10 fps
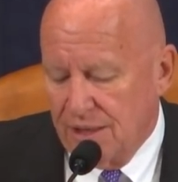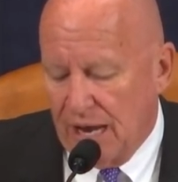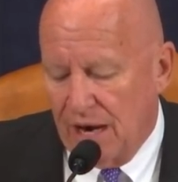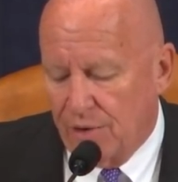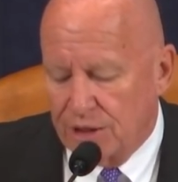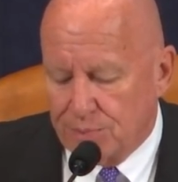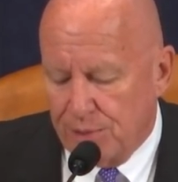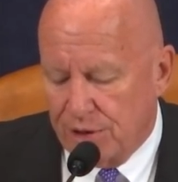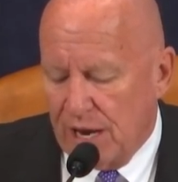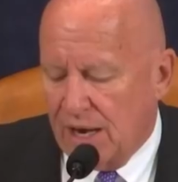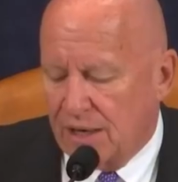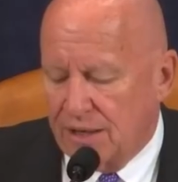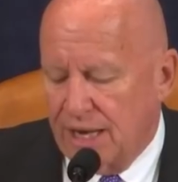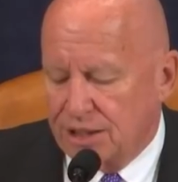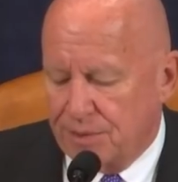The IRS
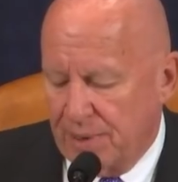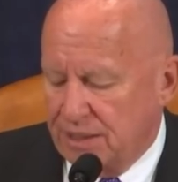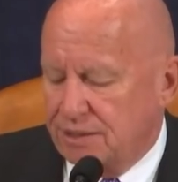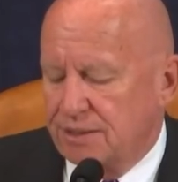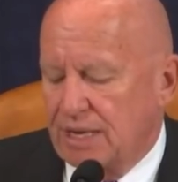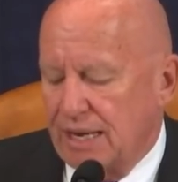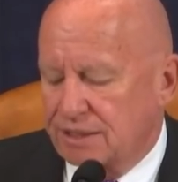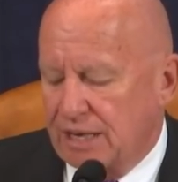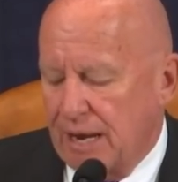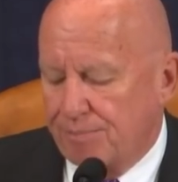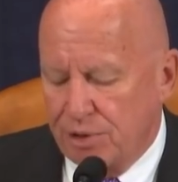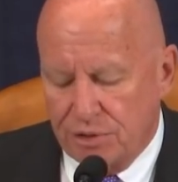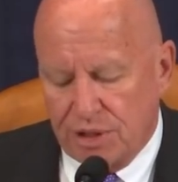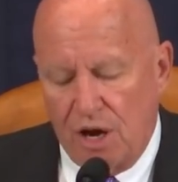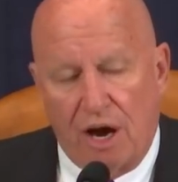periodically estimates the tax gap
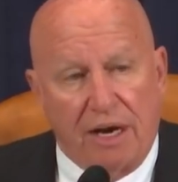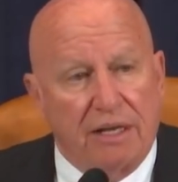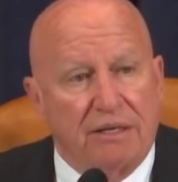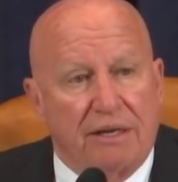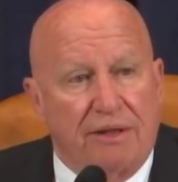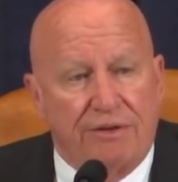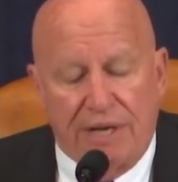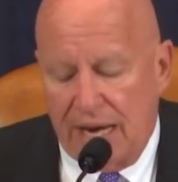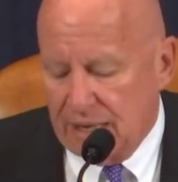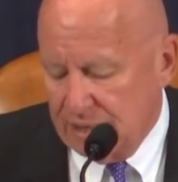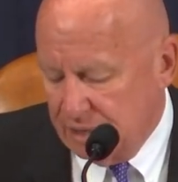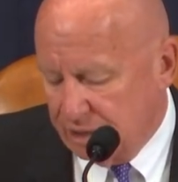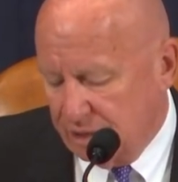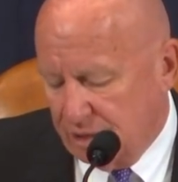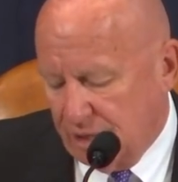using audit and other data
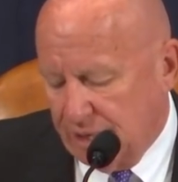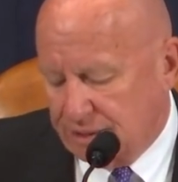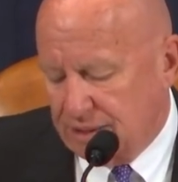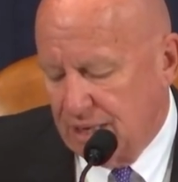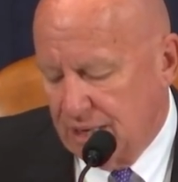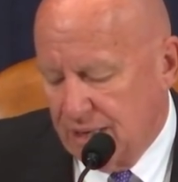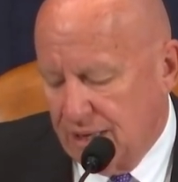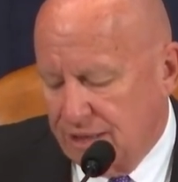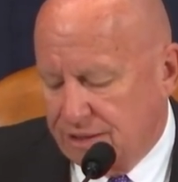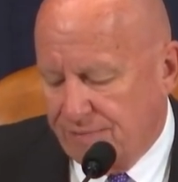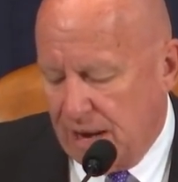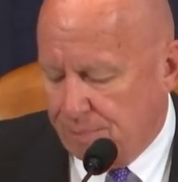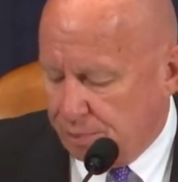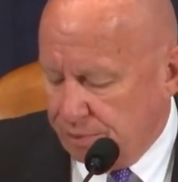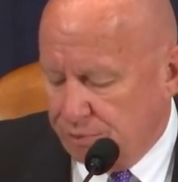it collects. And as of
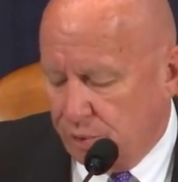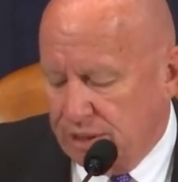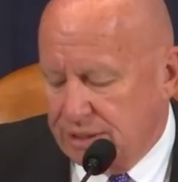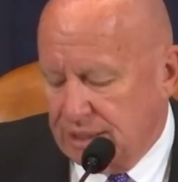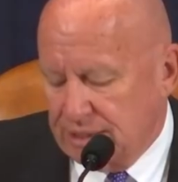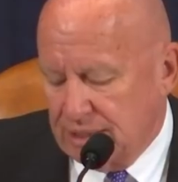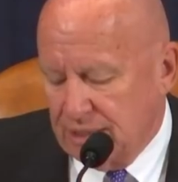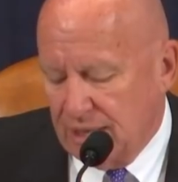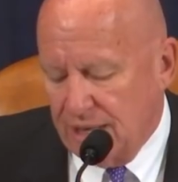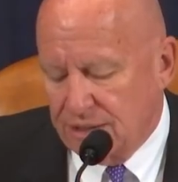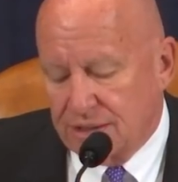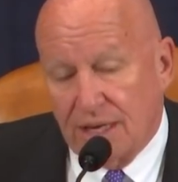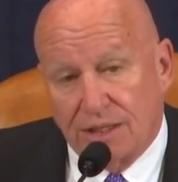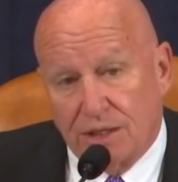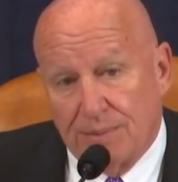April of 2016, the
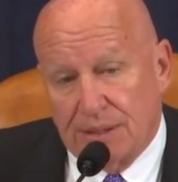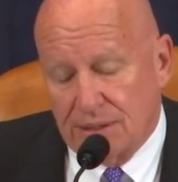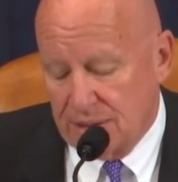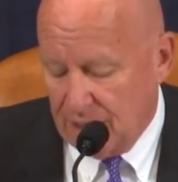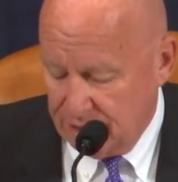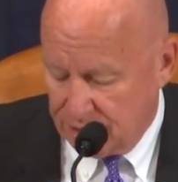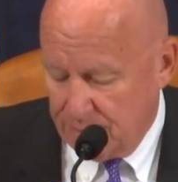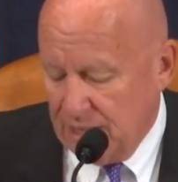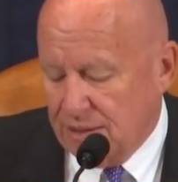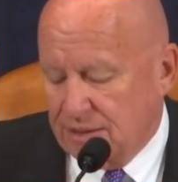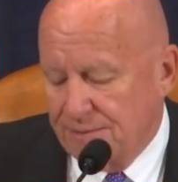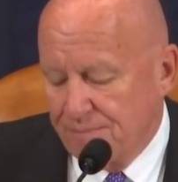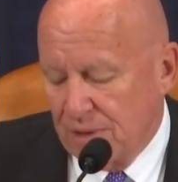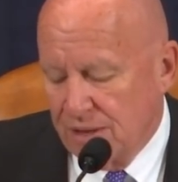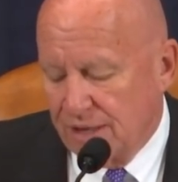agency estimates
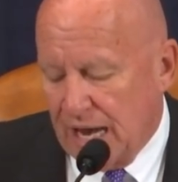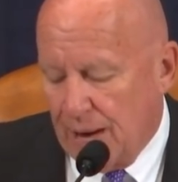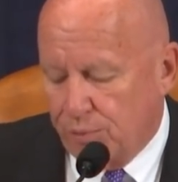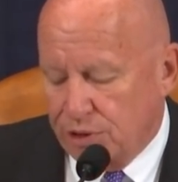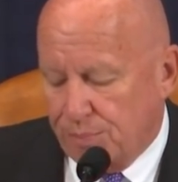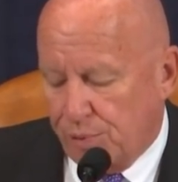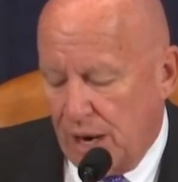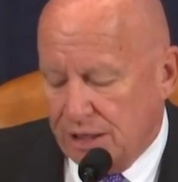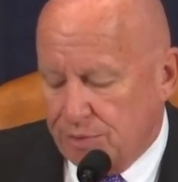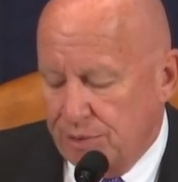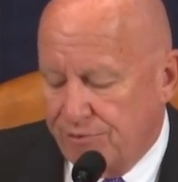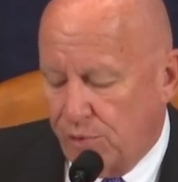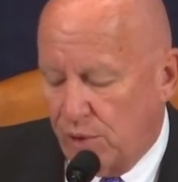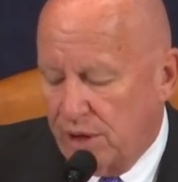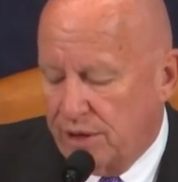the gap was approximately
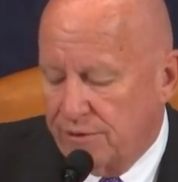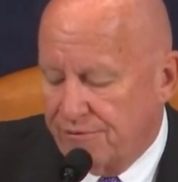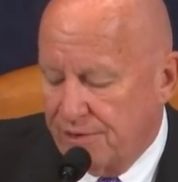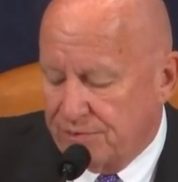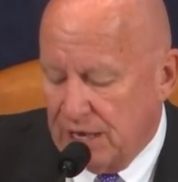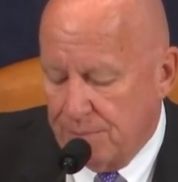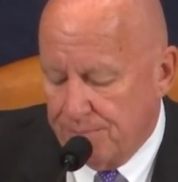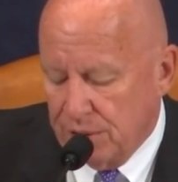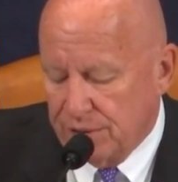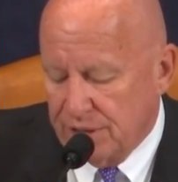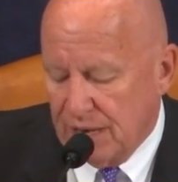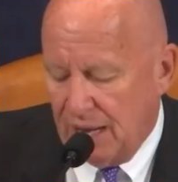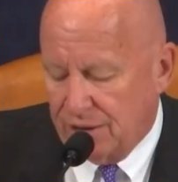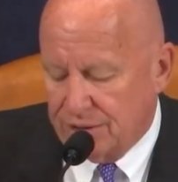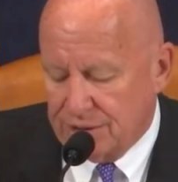$458 billion
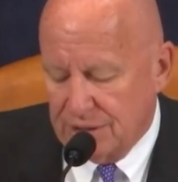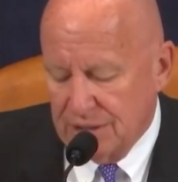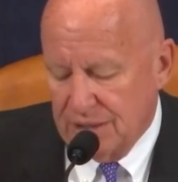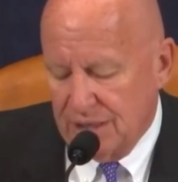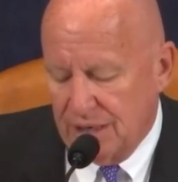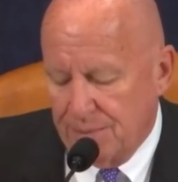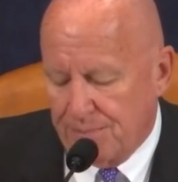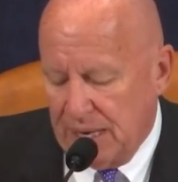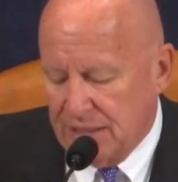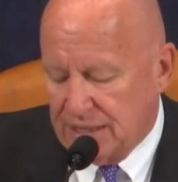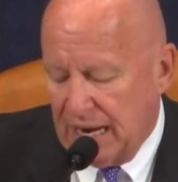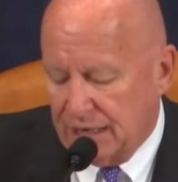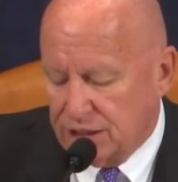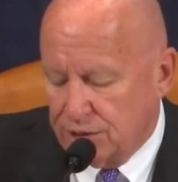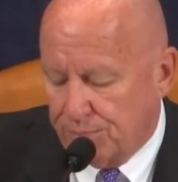in unpaid
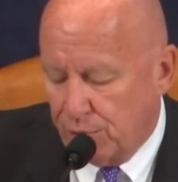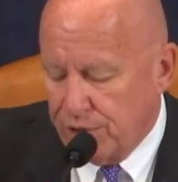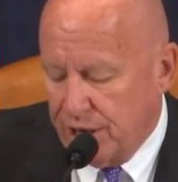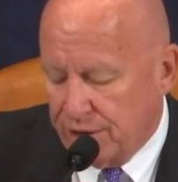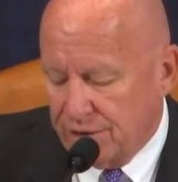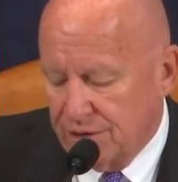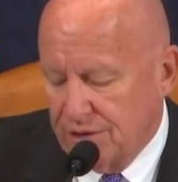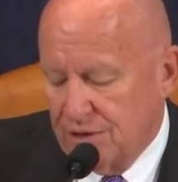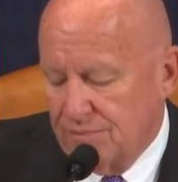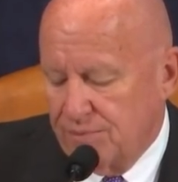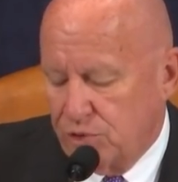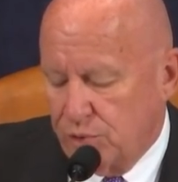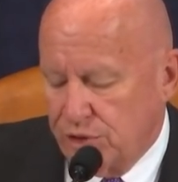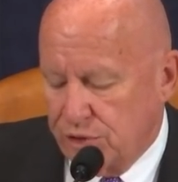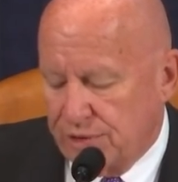taxes per year
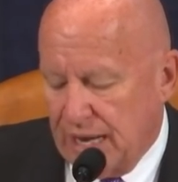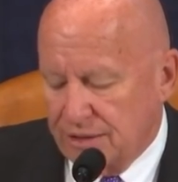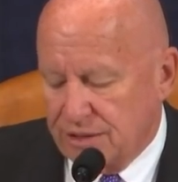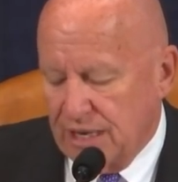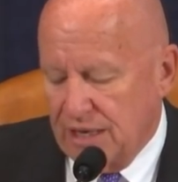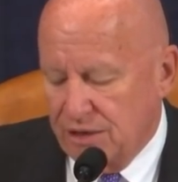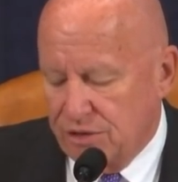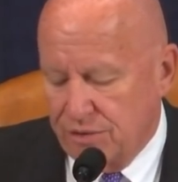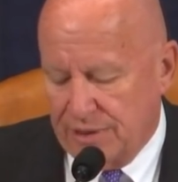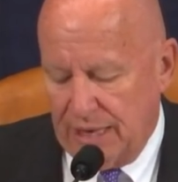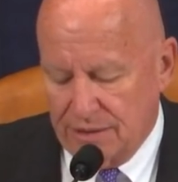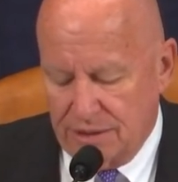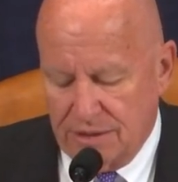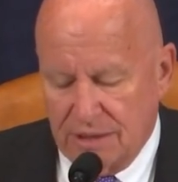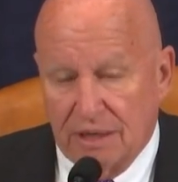between 2008 and
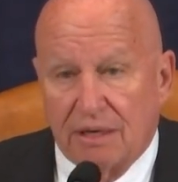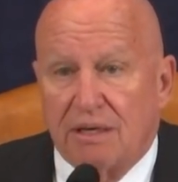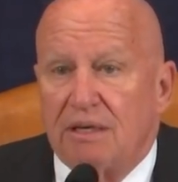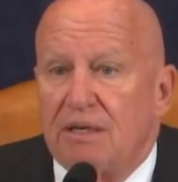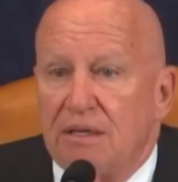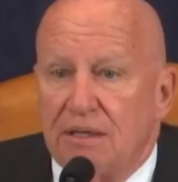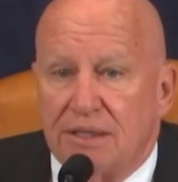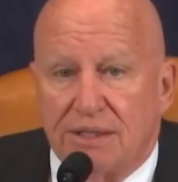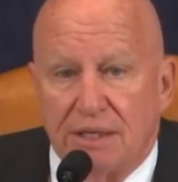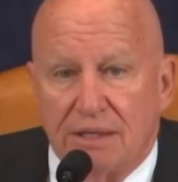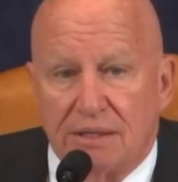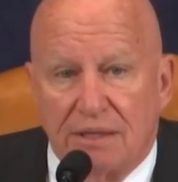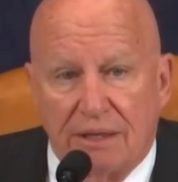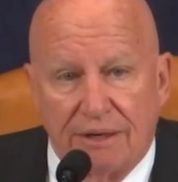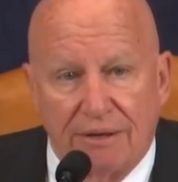2010. This
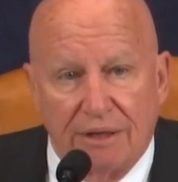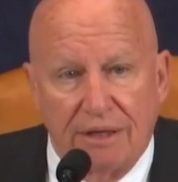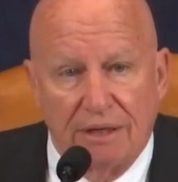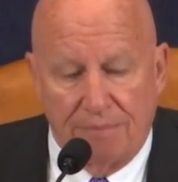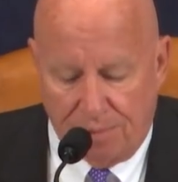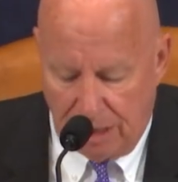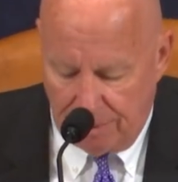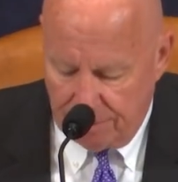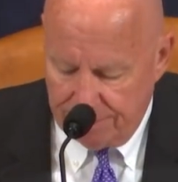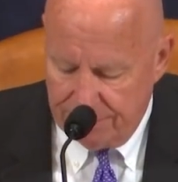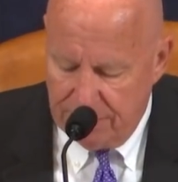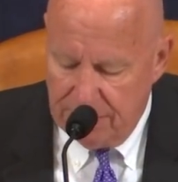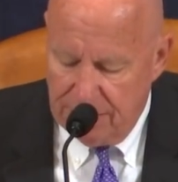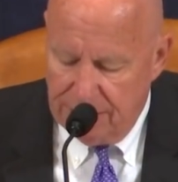is clearly a problem.